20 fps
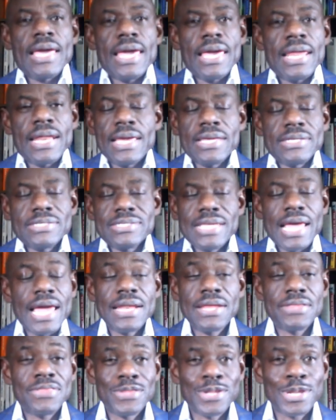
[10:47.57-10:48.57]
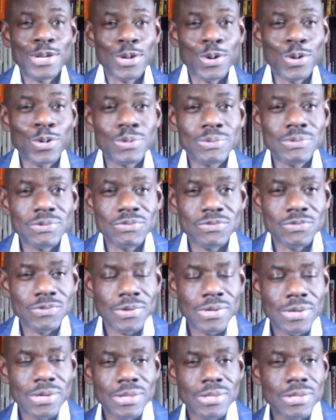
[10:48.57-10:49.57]
is anything at all?
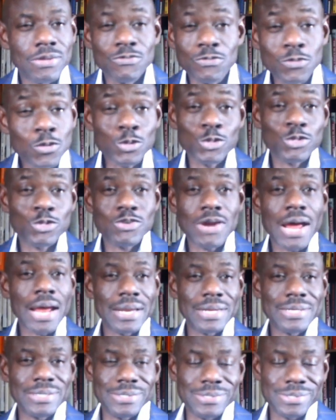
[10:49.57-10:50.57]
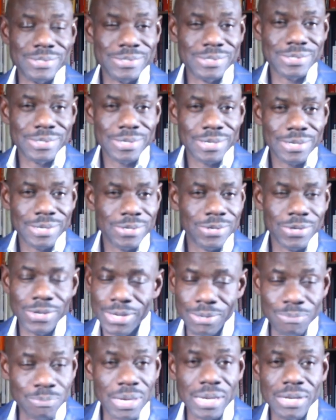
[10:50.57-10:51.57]
The 4 strategies you
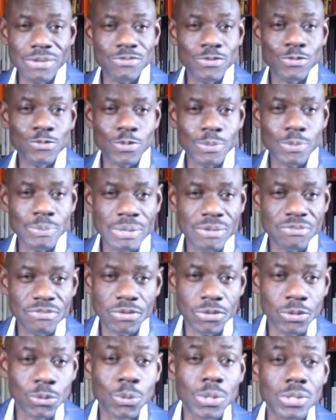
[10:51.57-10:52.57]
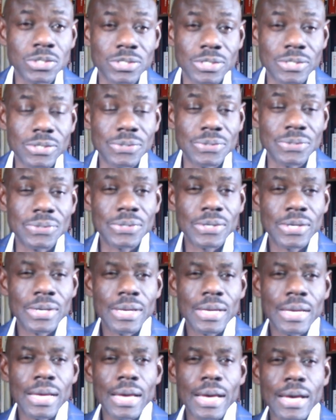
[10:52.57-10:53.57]
can benefit from if you know what to do.
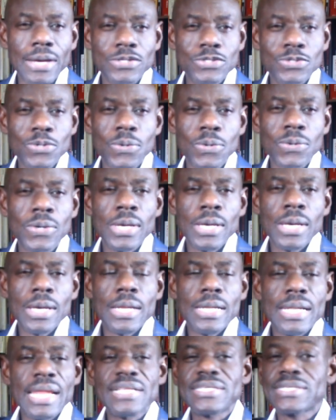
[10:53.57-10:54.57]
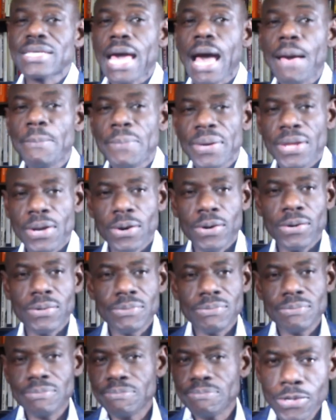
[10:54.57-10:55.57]
So let's cap it
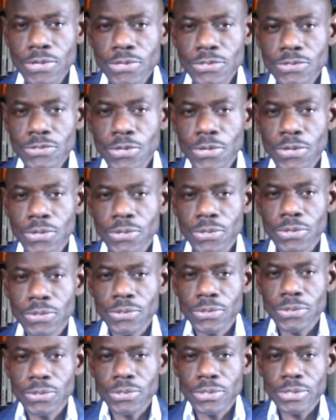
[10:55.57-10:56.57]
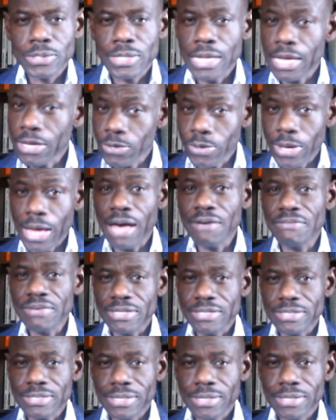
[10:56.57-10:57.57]
all. So there you have
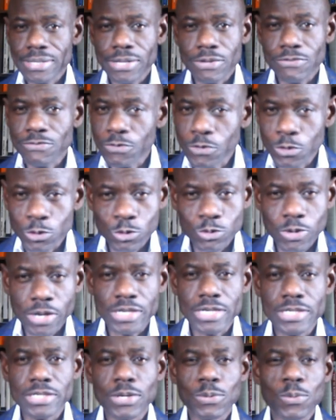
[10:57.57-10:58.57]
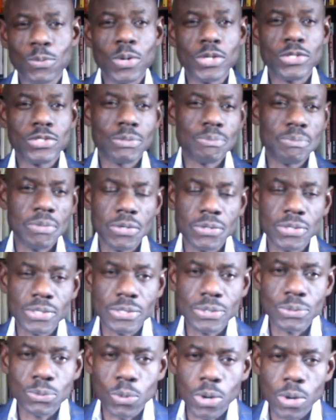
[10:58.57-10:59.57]
it, the 4 strategic way to
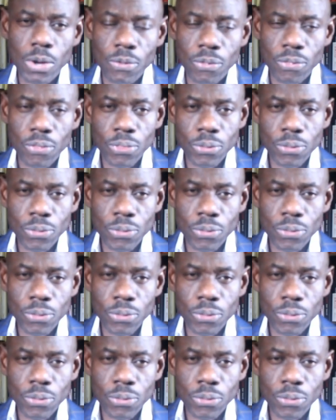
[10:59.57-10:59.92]
building wealth